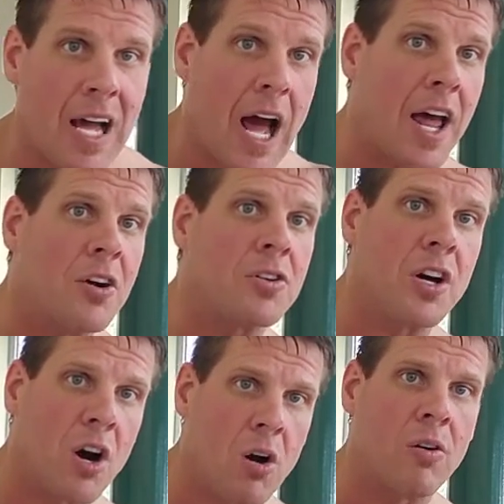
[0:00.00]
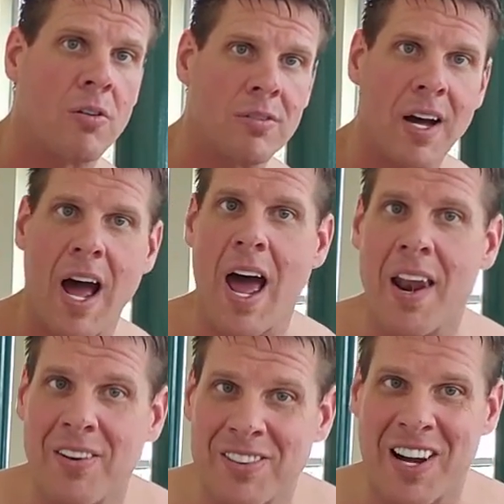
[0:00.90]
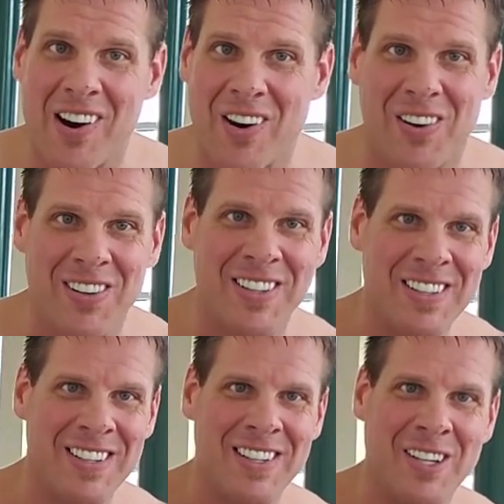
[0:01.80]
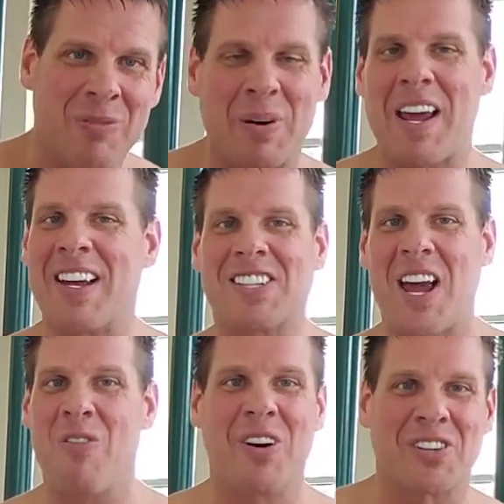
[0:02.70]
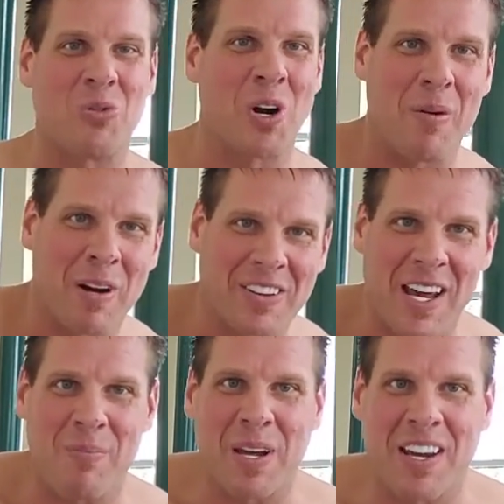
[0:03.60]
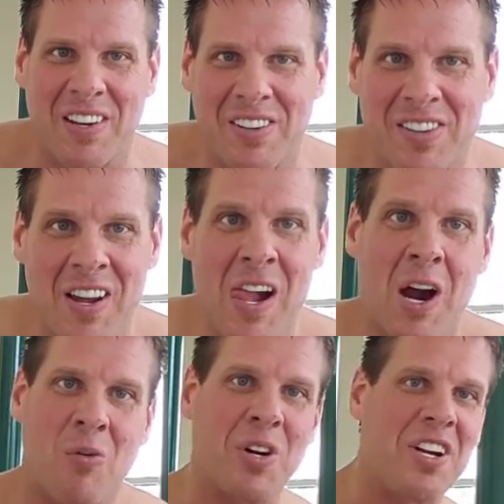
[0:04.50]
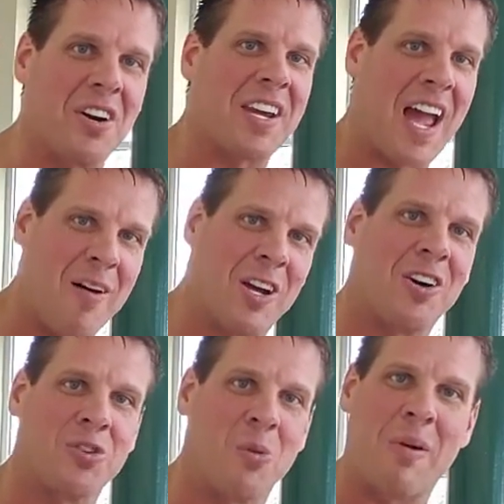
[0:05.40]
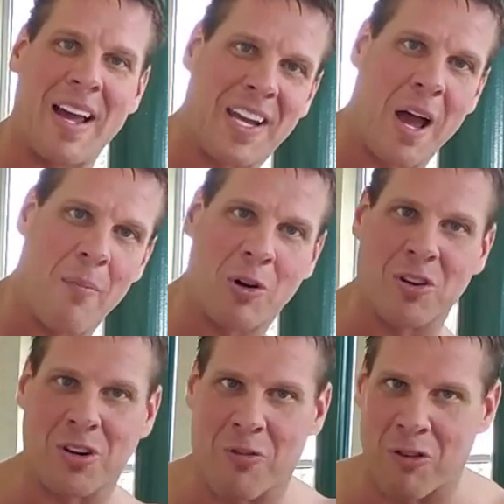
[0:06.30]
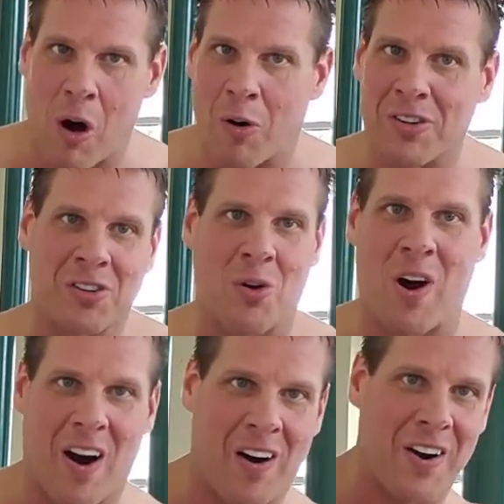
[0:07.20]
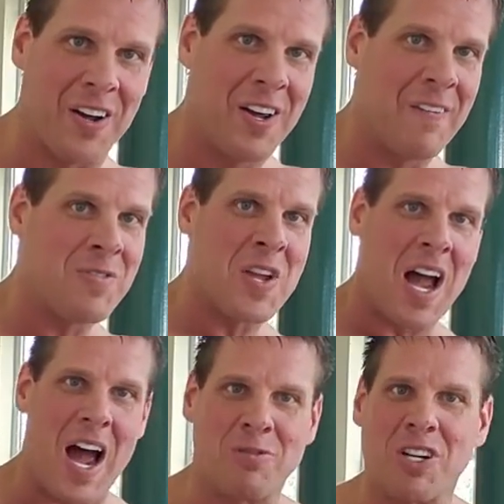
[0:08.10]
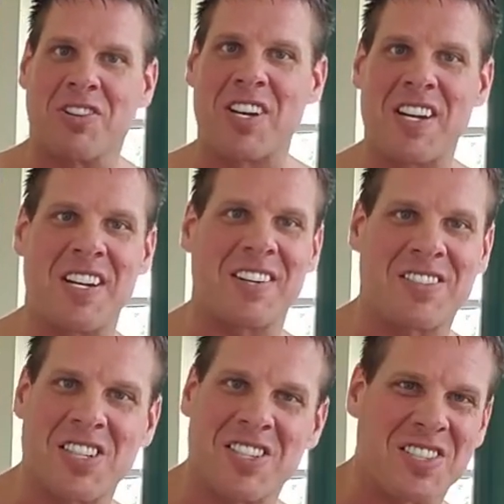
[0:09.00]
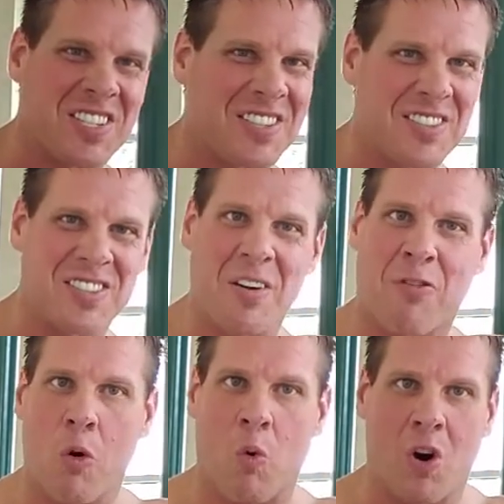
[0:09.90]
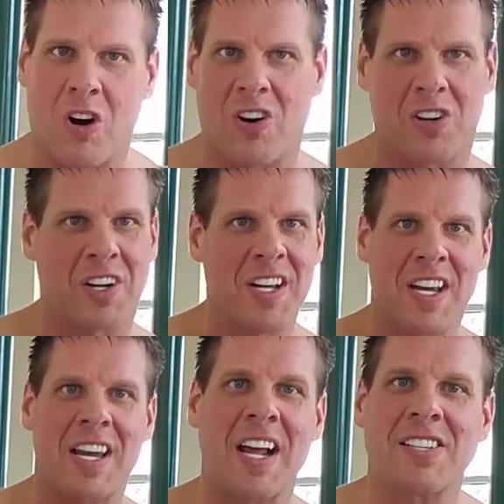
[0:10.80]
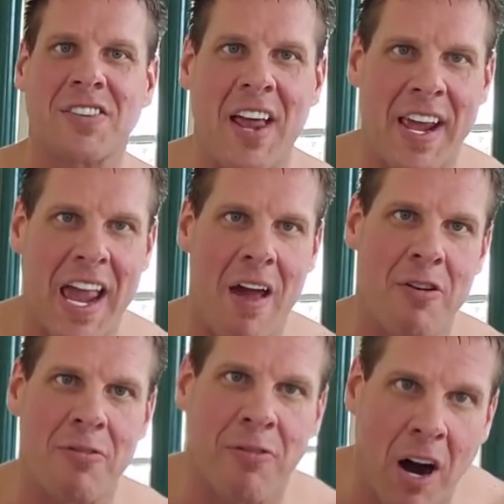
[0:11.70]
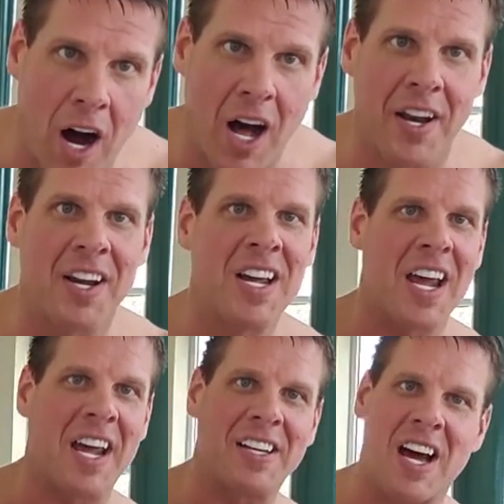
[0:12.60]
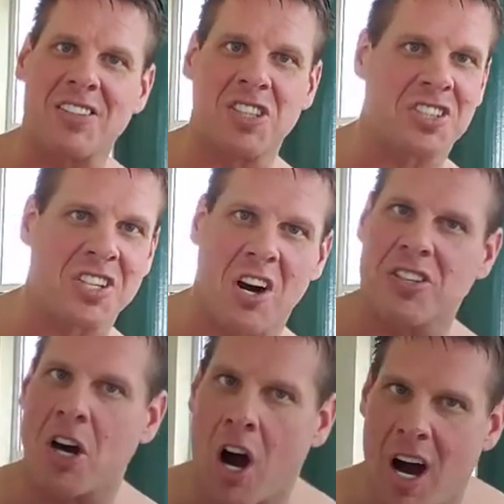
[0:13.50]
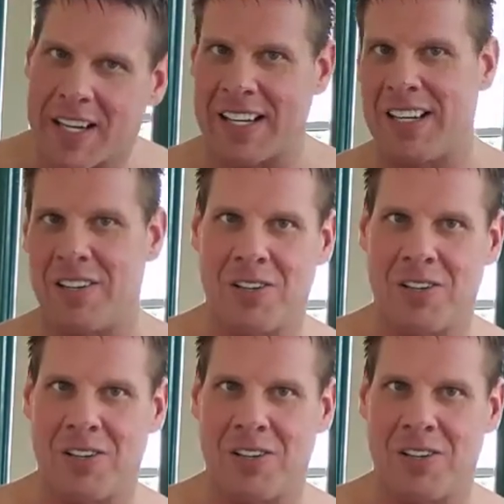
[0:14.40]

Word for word: I don't know. I don't know. But actually, I do not have to worry about that because when your chemicals, when my chemicals are flowing so hard, I'm just in this just, just different world and I just like having fun and I'll just start talking,